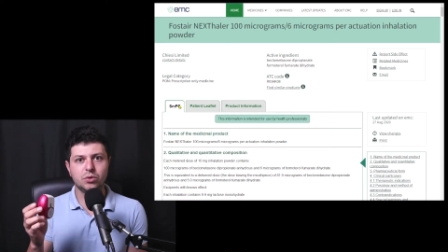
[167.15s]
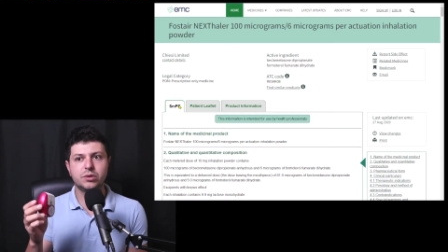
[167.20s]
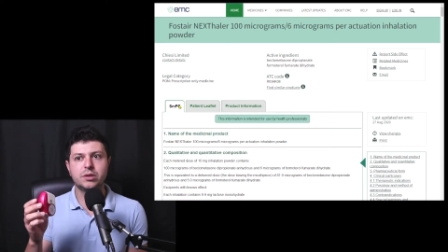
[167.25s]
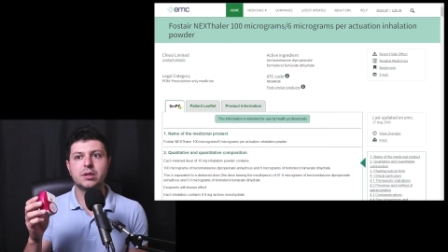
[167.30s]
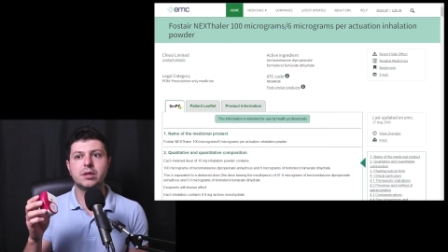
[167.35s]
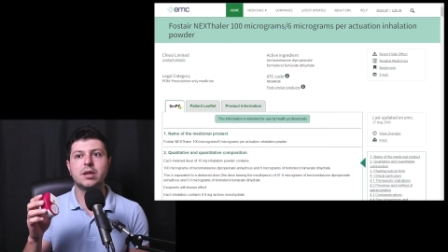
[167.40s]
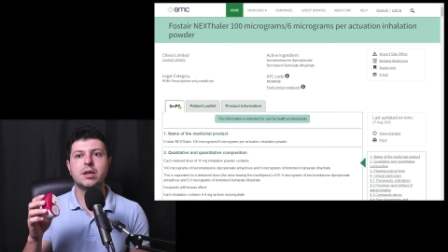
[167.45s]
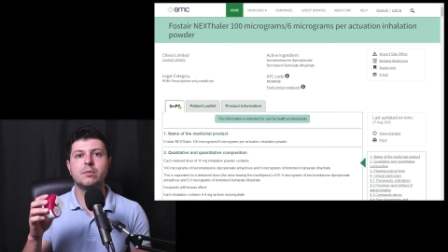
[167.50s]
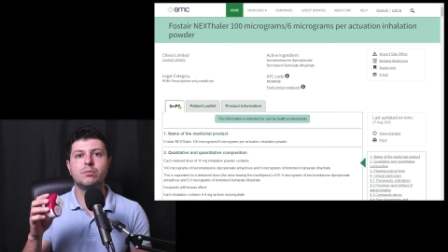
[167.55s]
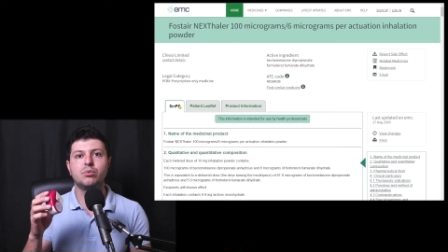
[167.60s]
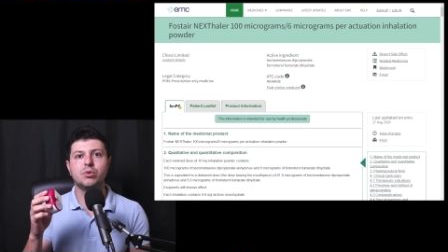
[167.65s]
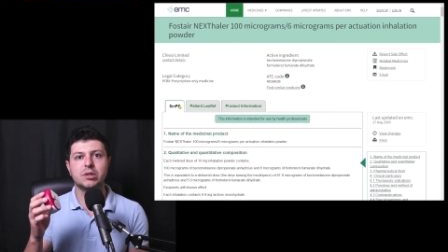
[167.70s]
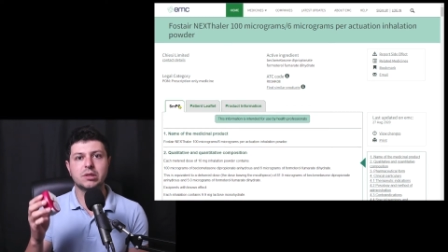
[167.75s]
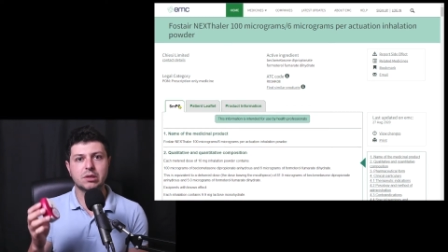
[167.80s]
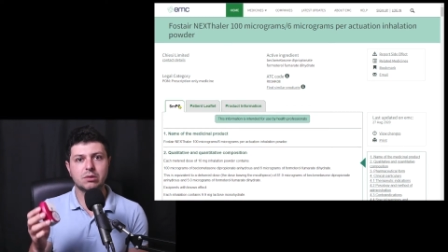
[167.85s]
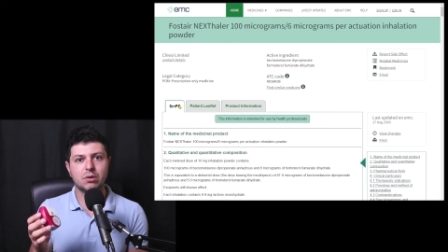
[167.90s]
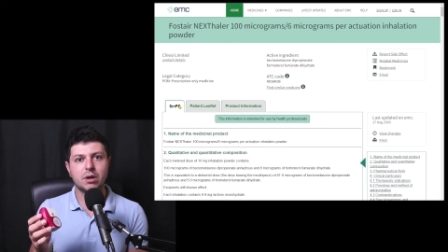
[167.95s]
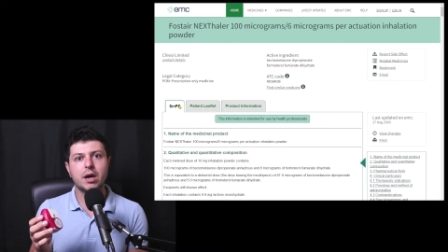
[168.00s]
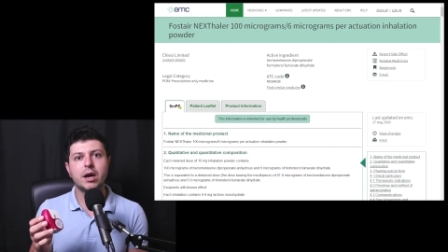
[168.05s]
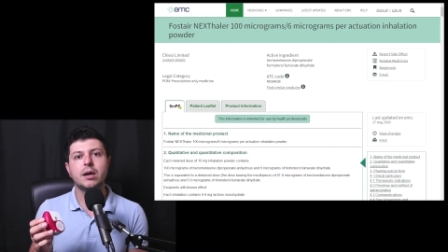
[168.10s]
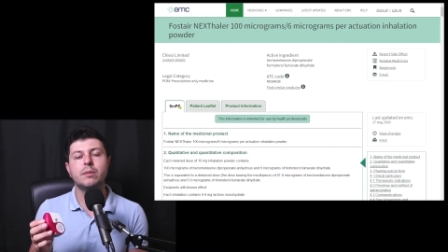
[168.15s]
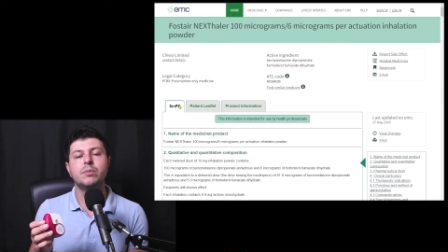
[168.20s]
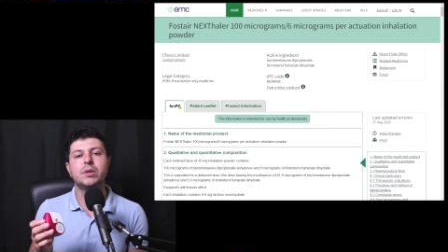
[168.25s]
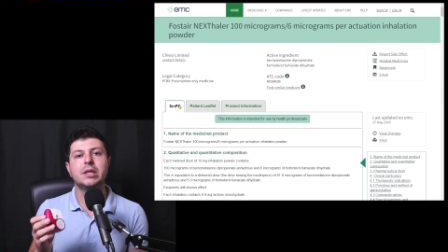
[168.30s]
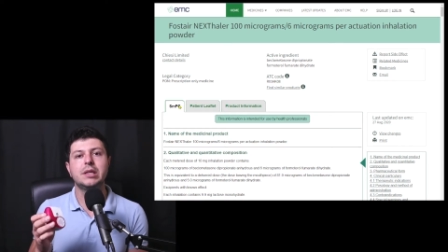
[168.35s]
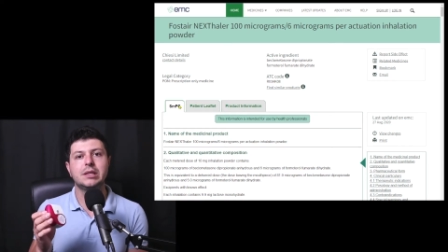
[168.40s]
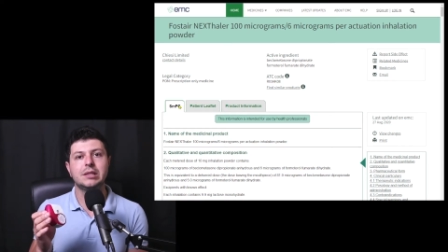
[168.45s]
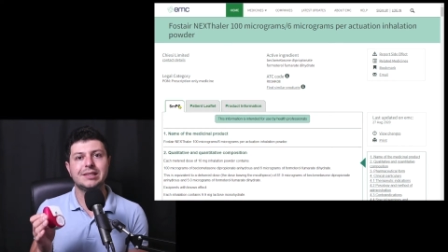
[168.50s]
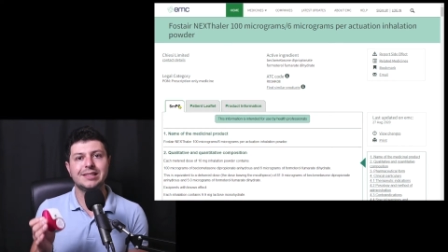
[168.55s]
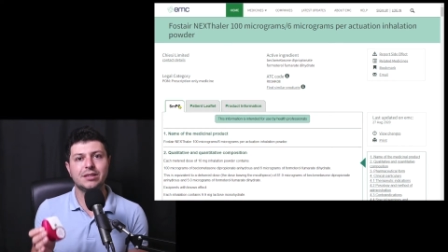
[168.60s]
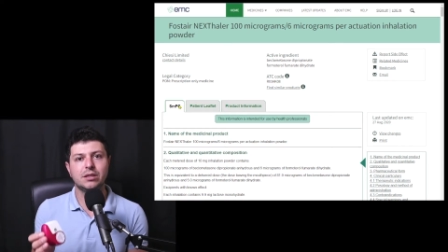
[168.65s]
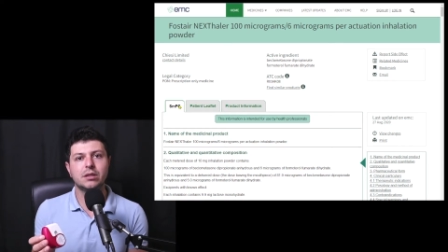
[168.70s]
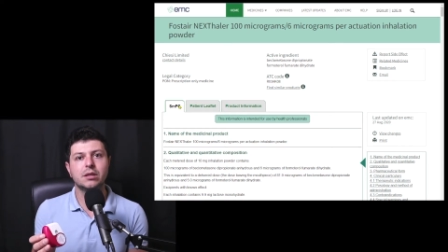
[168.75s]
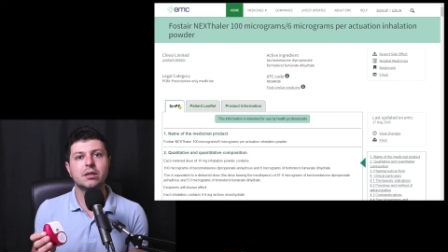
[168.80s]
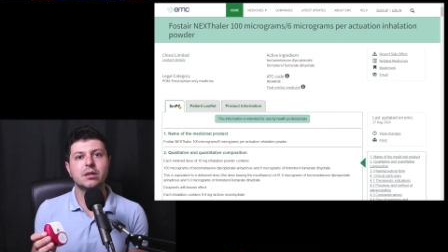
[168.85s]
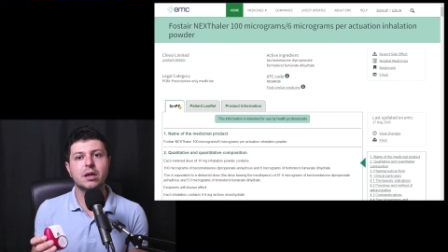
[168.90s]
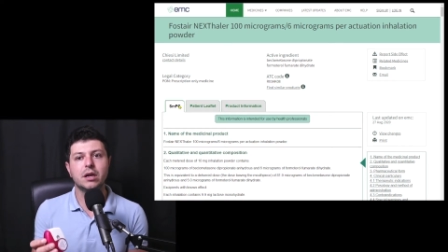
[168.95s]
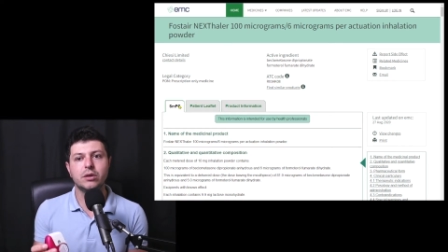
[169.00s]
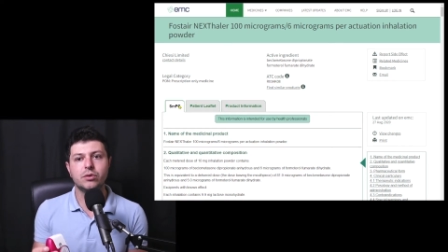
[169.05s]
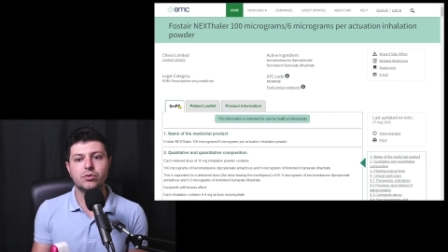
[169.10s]
and prescribed in a certain
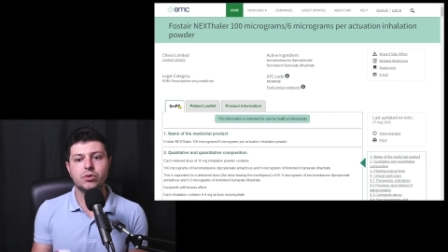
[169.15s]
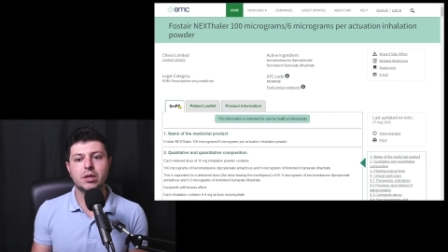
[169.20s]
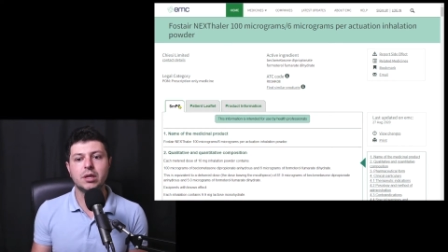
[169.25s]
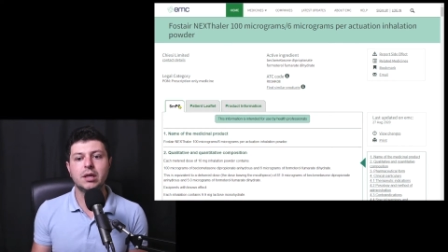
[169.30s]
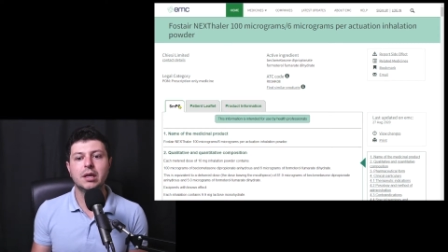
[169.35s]
country,